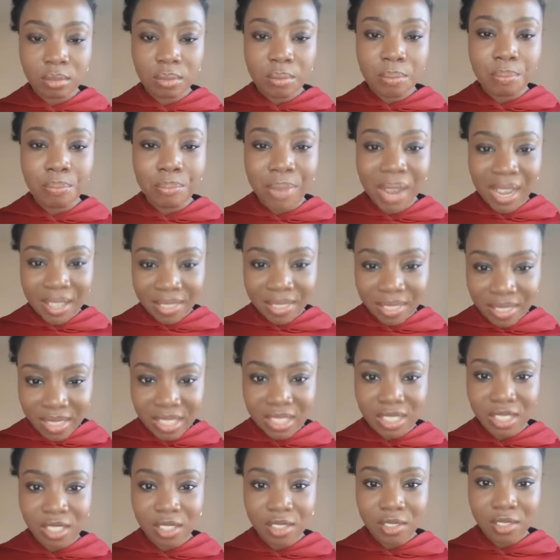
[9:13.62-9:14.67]
bad
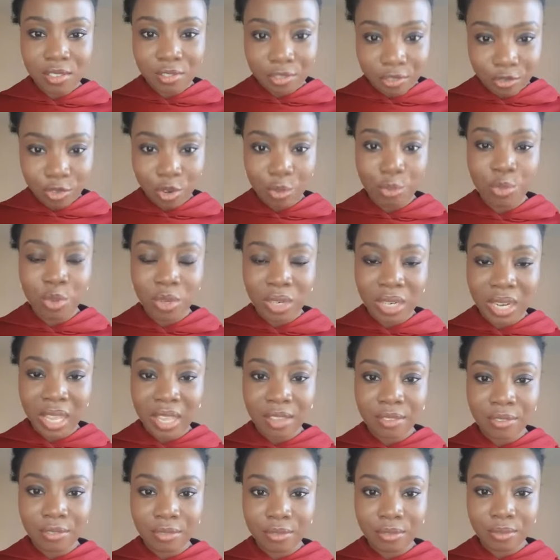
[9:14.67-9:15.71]
things from your
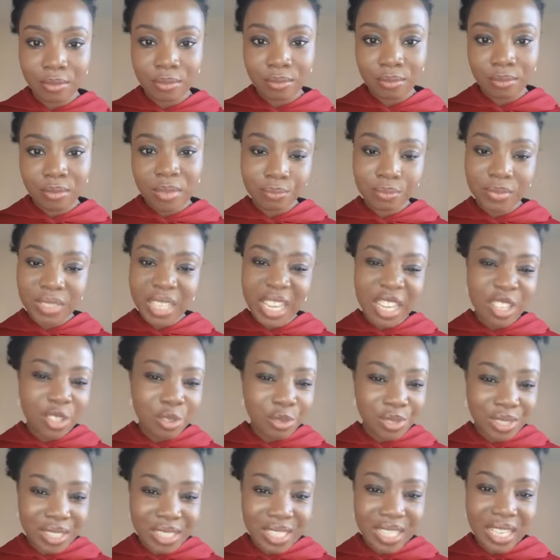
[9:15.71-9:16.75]
life, and you
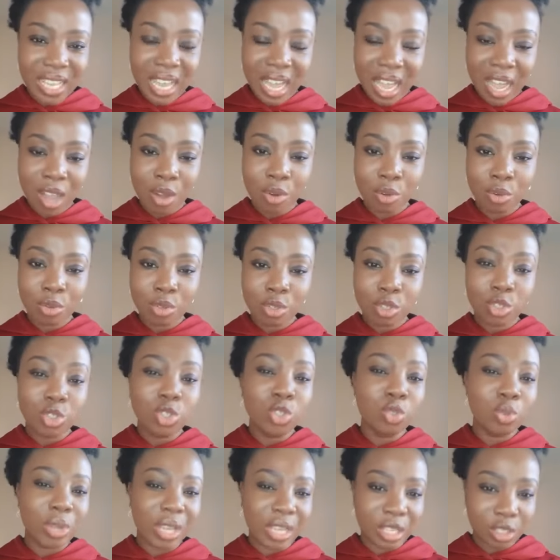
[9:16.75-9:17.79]
see how
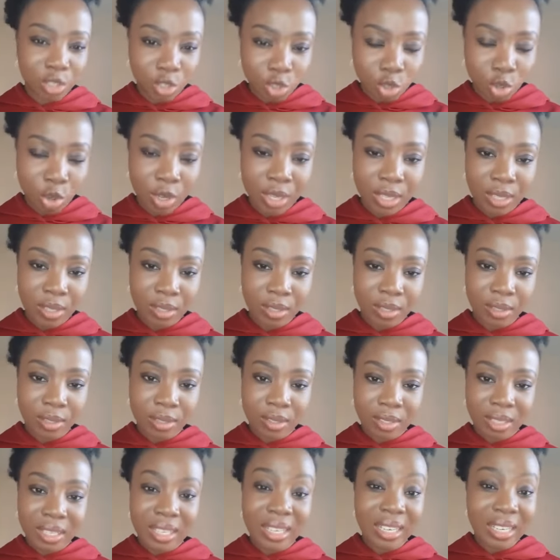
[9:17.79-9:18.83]
you enjoy
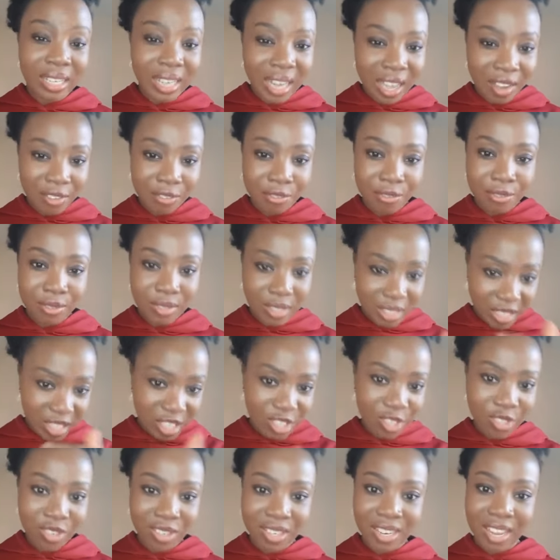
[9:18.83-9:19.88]
love
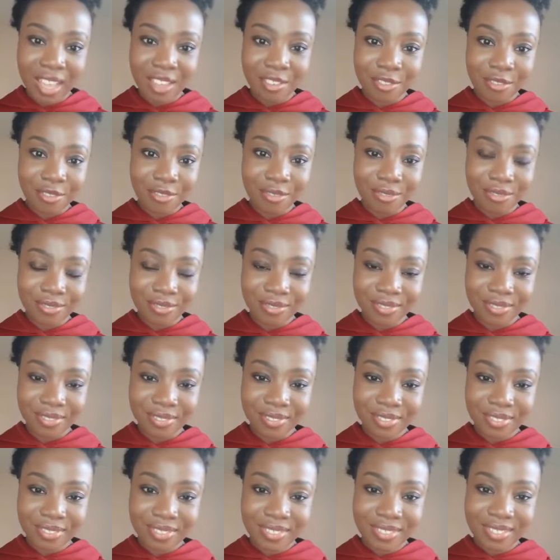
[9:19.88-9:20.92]
in your life.
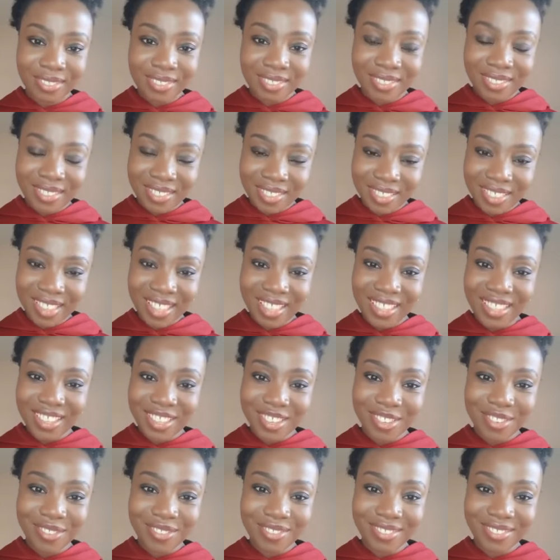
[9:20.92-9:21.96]

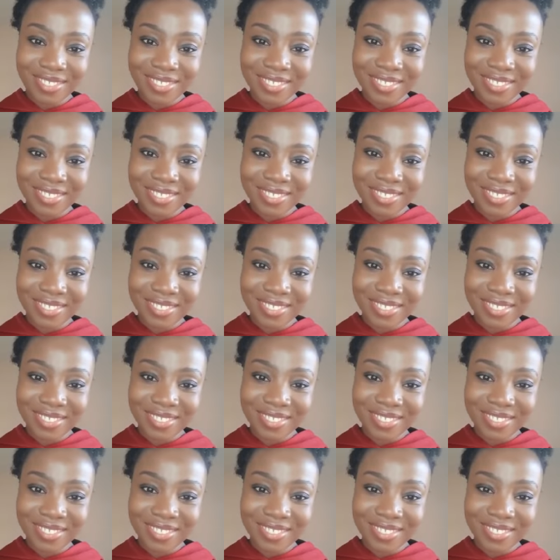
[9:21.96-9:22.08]
Thank you.